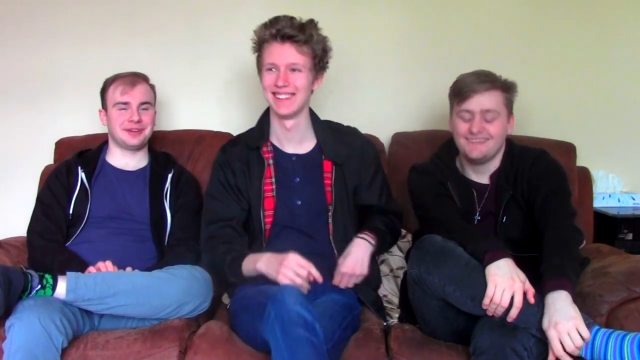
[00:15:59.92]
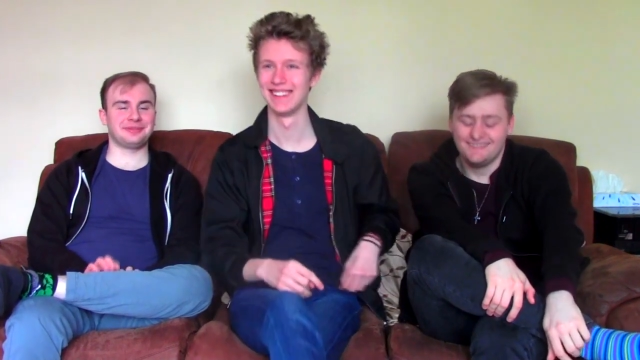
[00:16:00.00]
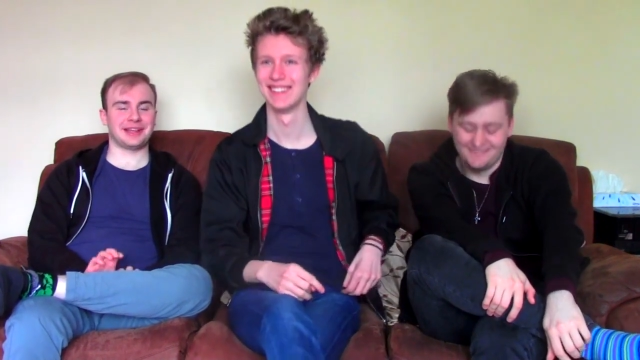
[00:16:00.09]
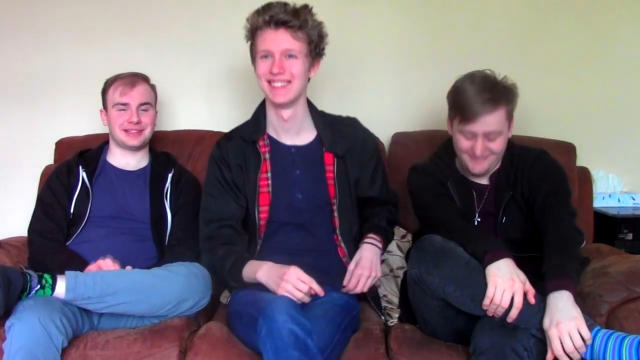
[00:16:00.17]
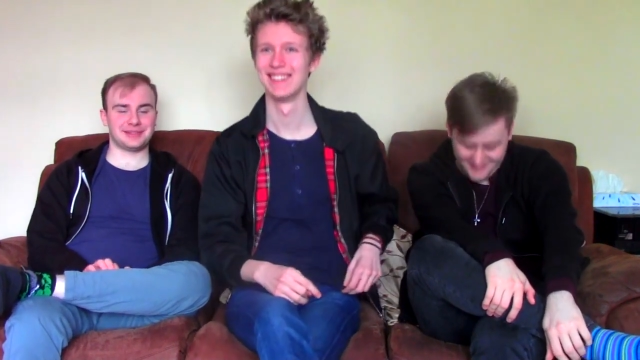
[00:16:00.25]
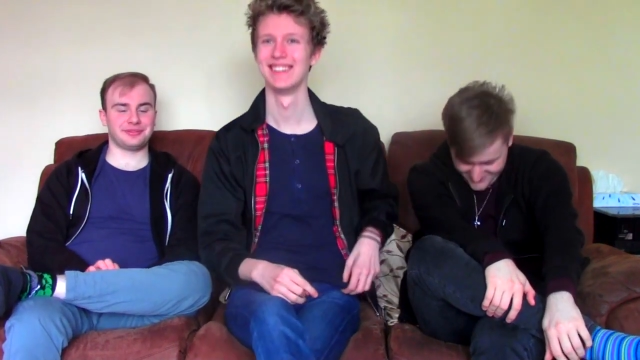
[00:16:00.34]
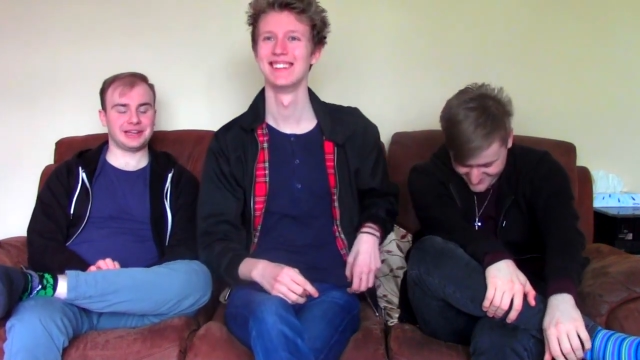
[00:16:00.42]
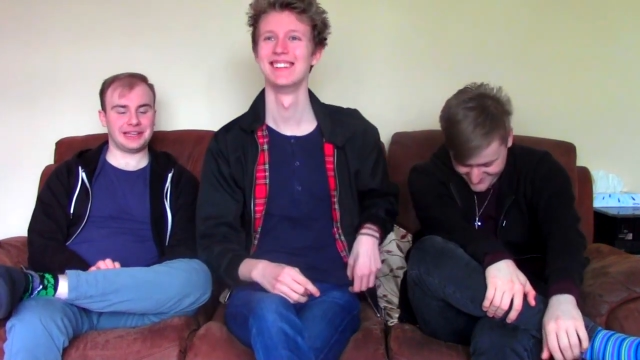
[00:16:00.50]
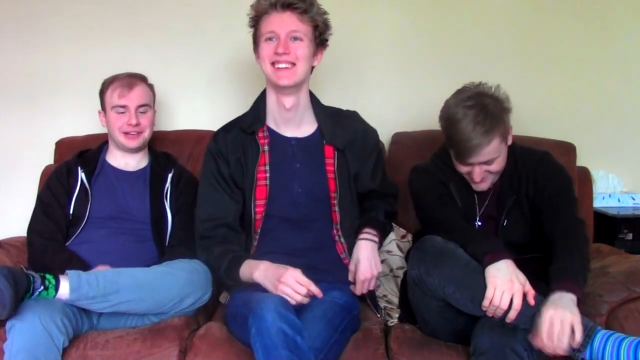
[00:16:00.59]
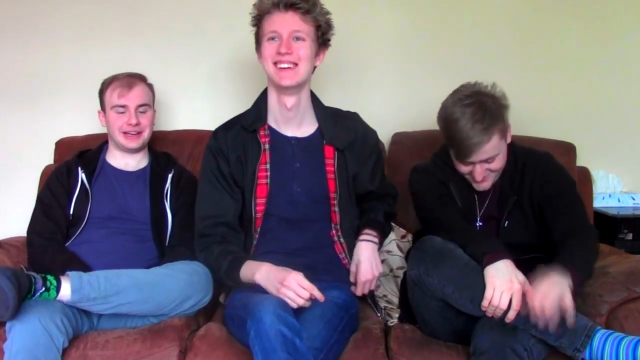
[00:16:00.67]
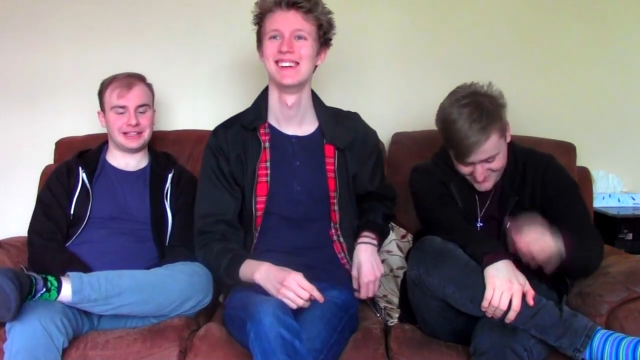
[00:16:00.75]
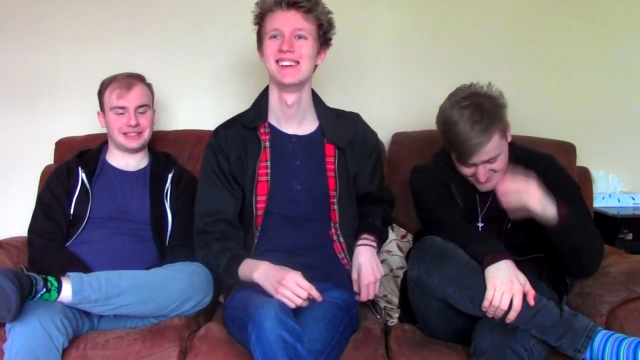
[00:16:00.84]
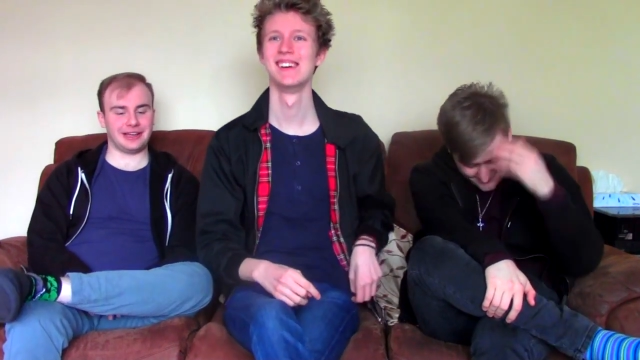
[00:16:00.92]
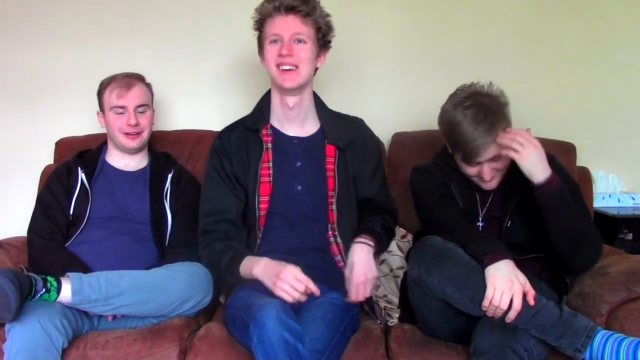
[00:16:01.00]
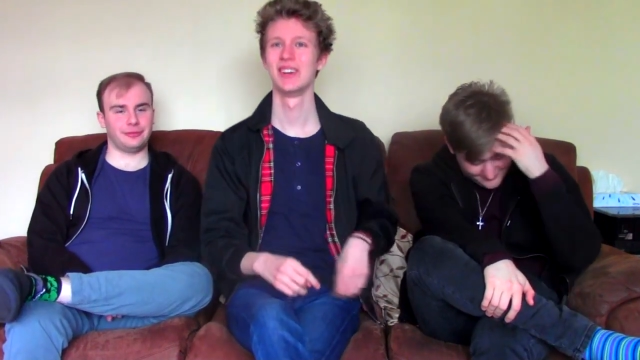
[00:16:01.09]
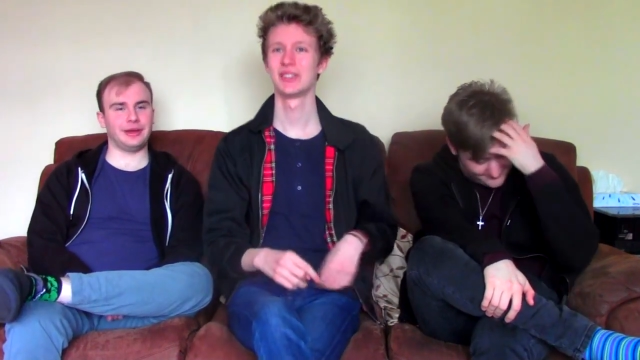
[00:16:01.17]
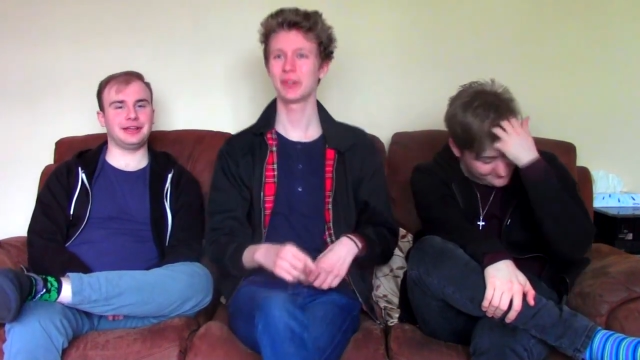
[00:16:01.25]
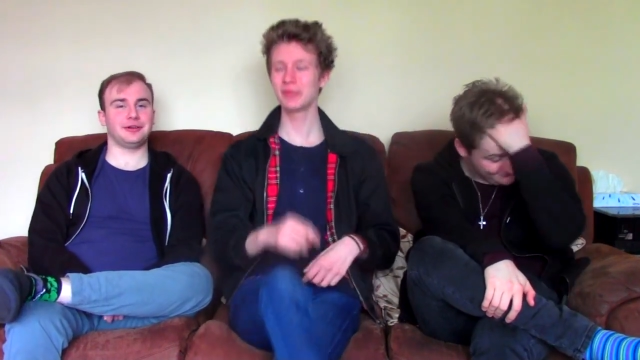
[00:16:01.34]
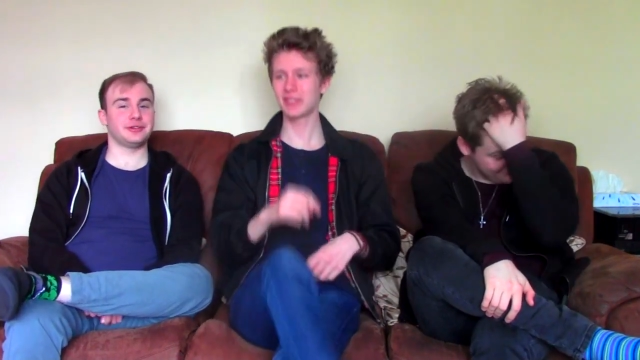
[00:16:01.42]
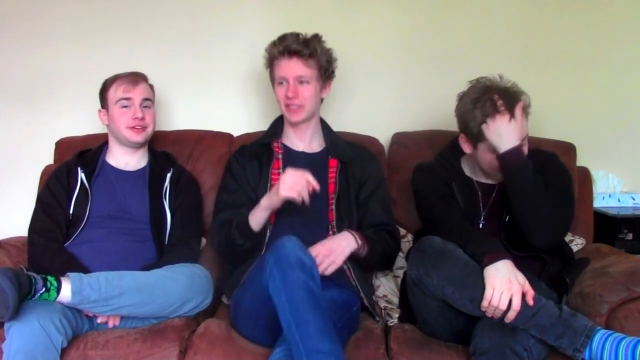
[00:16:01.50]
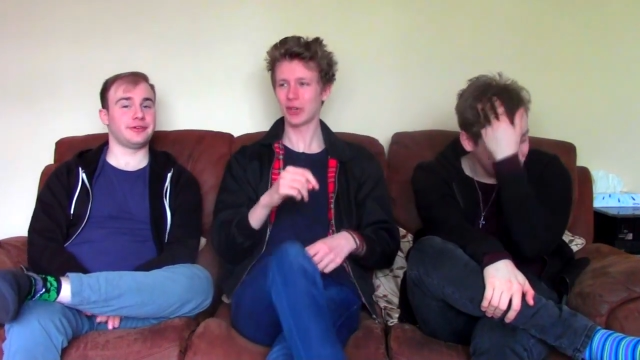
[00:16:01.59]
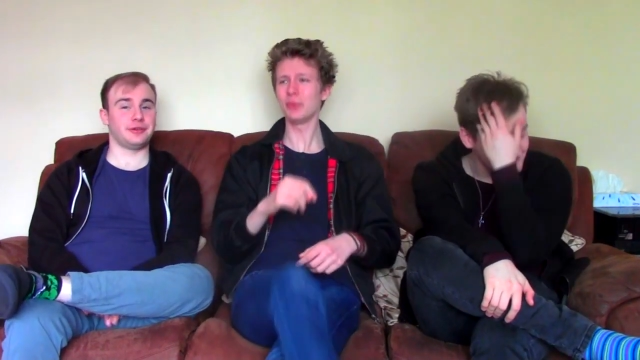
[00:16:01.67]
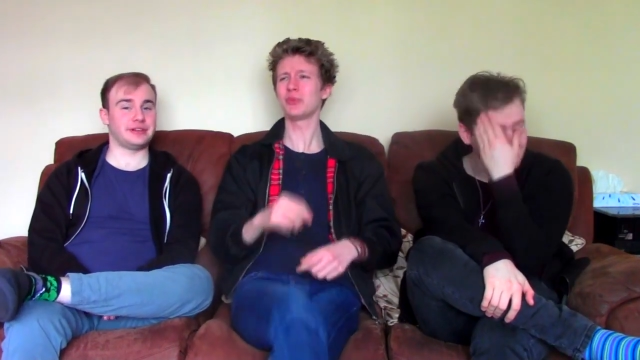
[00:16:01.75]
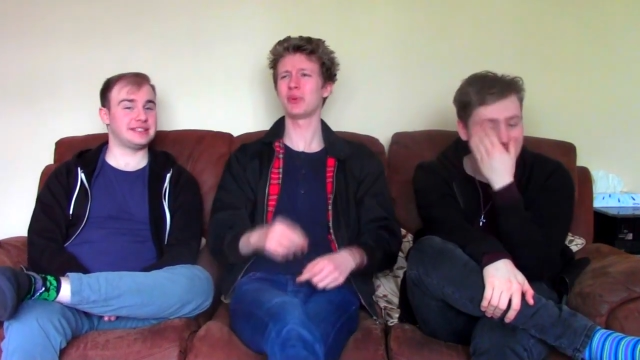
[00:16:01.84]
Speaker 1: Tom does some really great stuff, and Tom- he
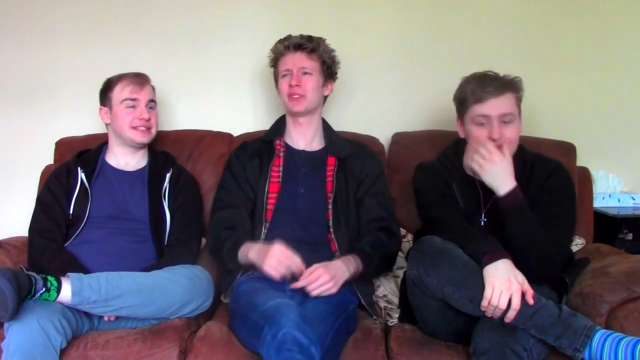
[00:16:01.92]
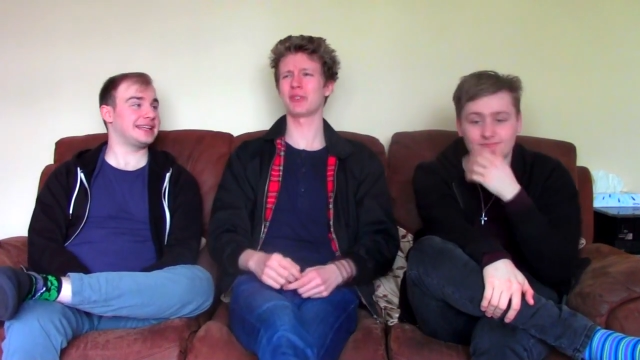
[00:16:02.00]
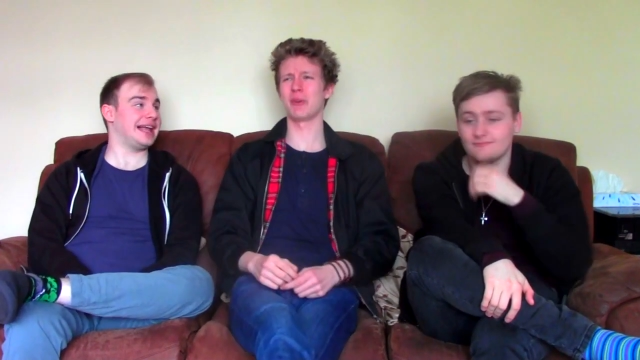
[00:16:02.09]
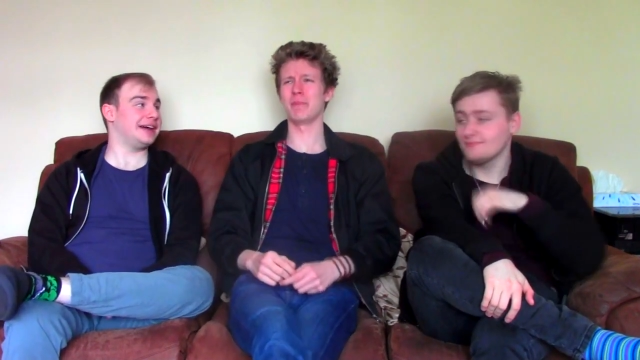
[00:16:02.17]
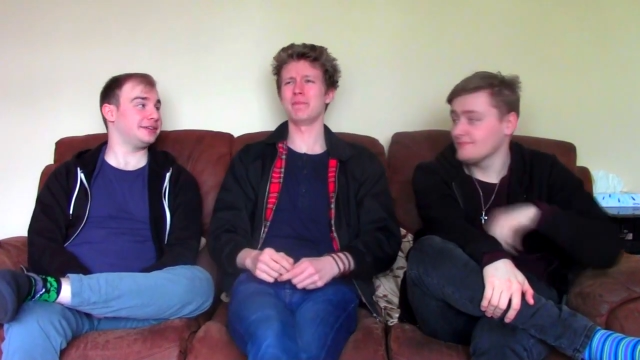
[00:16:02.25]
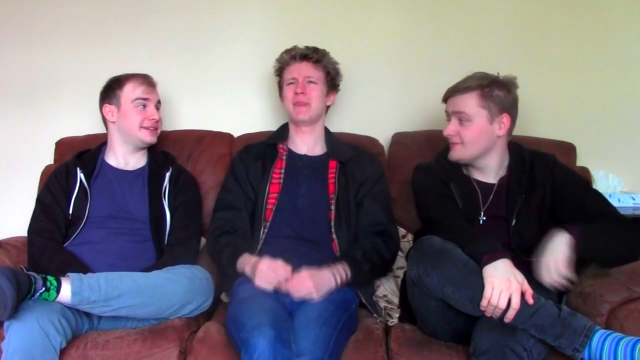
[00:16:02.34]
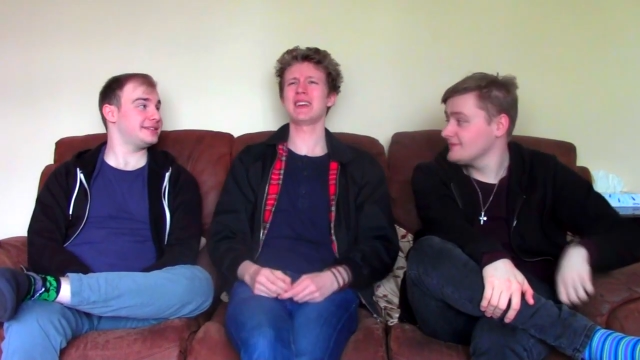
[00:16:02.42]
also voices Clarice.